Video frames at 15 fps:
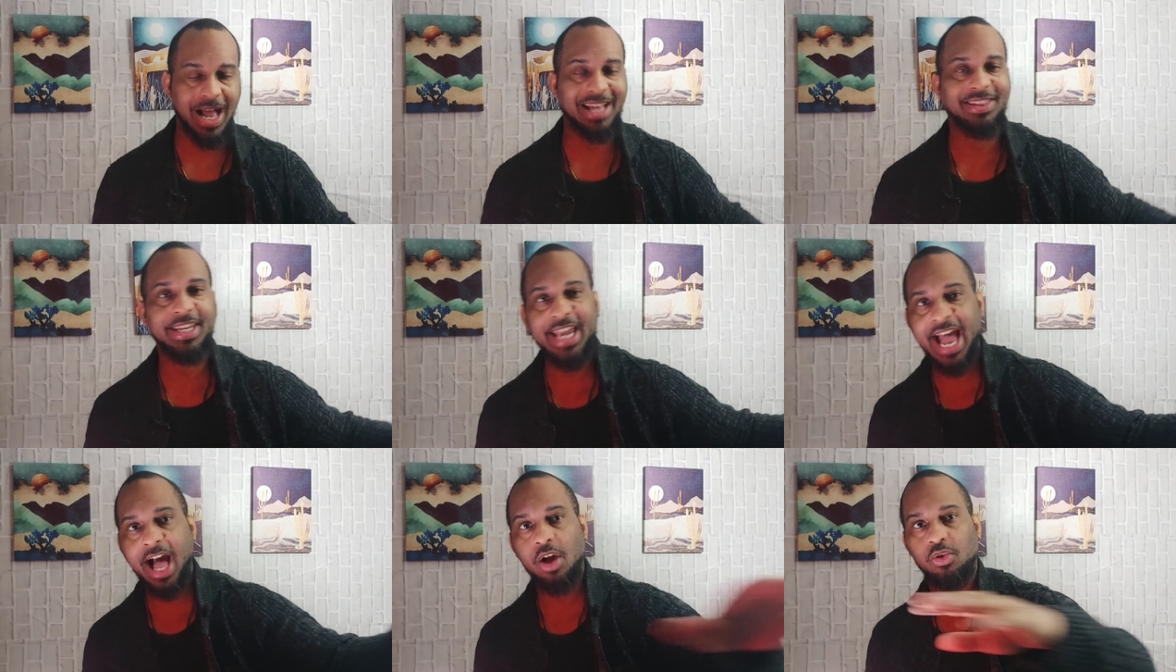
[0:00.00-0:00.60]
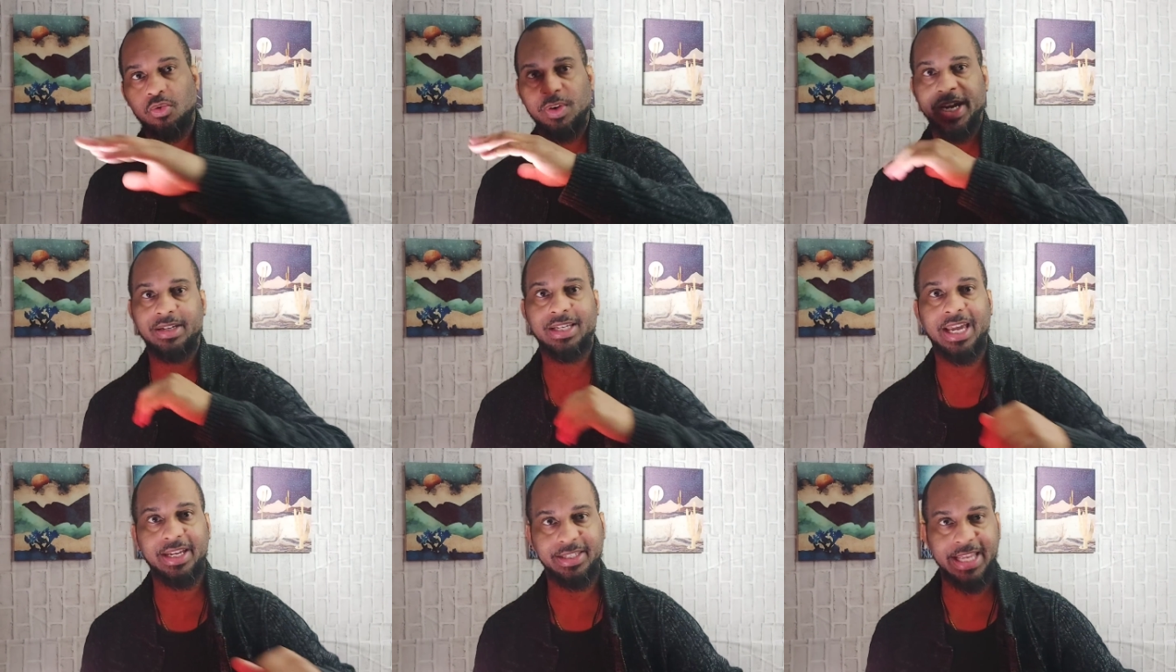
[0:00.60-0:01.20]
I think
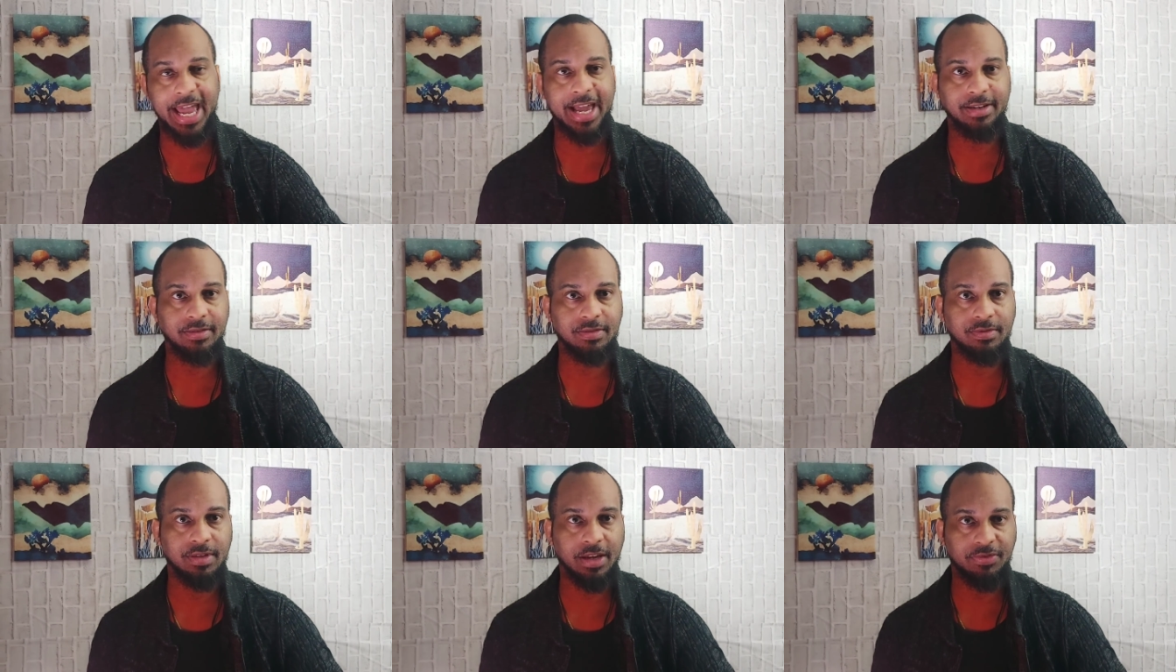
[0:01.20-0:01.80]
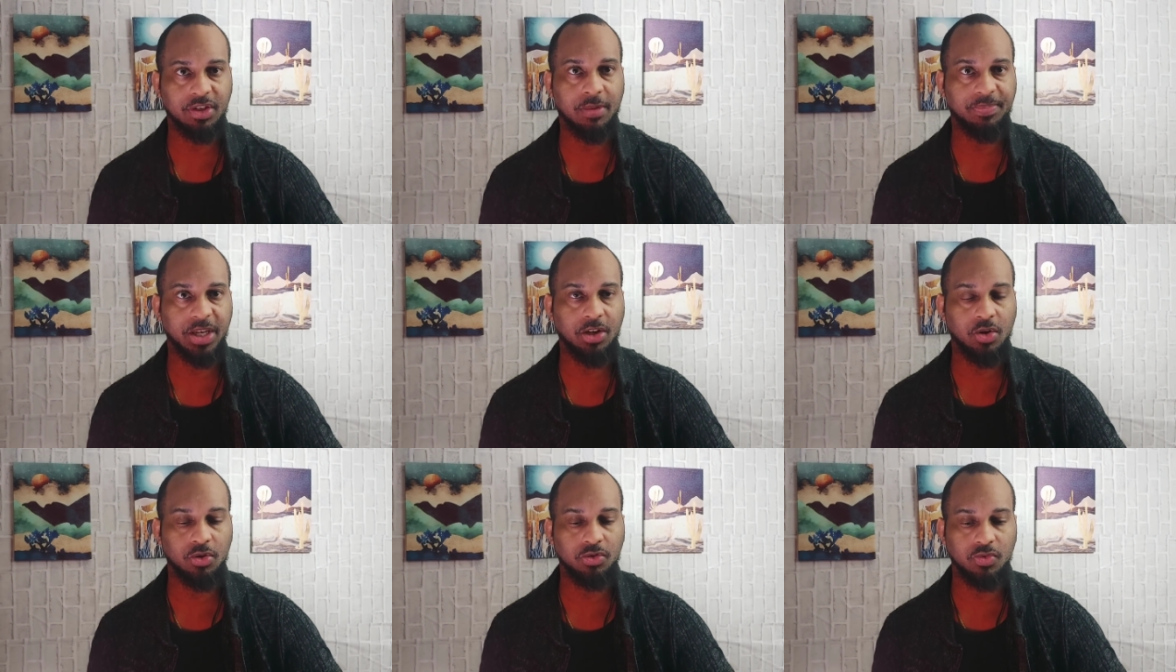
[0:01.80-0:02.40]
Algorand takes that. If
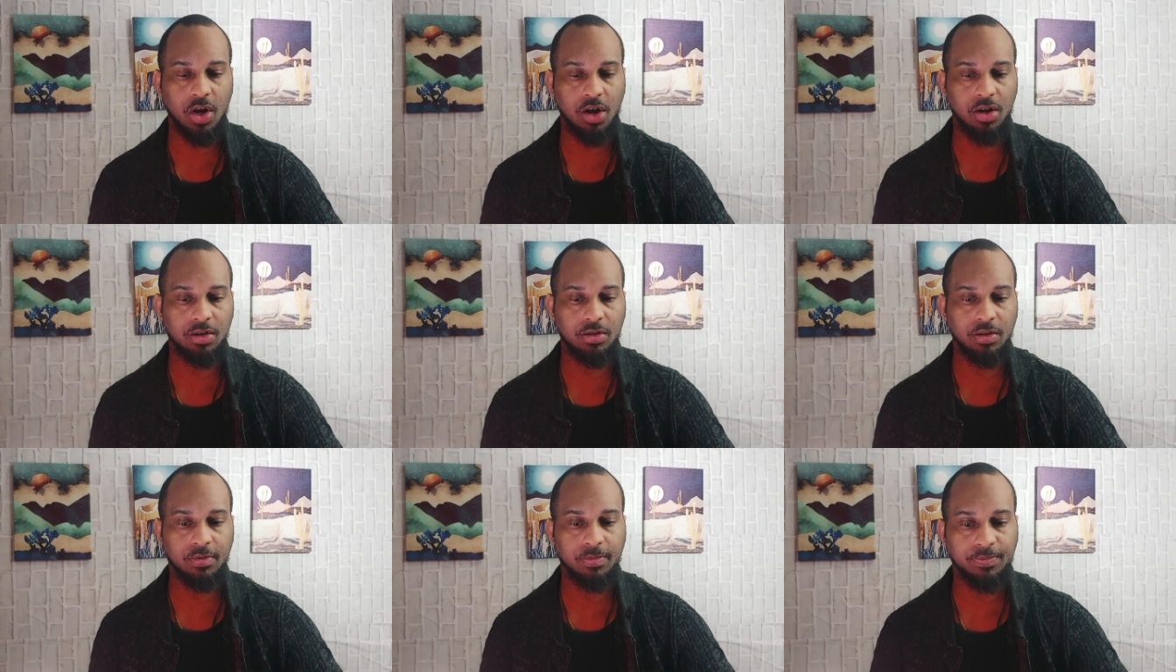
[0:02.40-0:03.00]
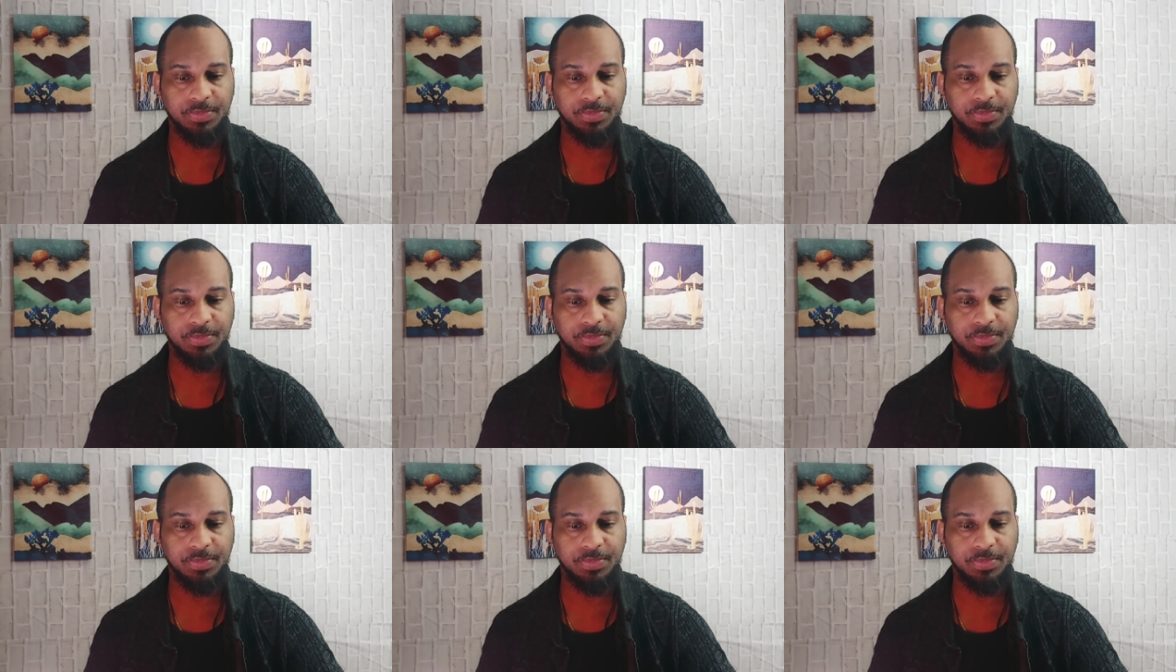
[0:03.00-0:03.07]
something goes wrong,